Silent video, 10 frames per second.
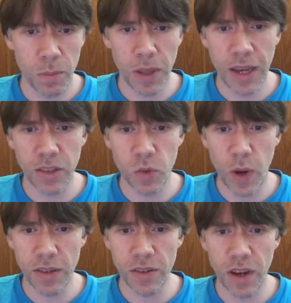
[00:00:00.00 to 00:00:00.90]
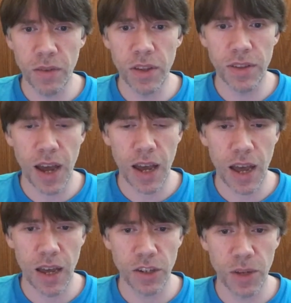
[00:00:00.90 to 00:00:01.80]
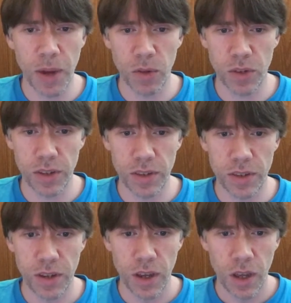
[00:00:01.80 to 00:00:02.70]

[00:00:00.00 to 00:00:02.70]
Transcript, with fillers: plains west of the Takahashi Mountains.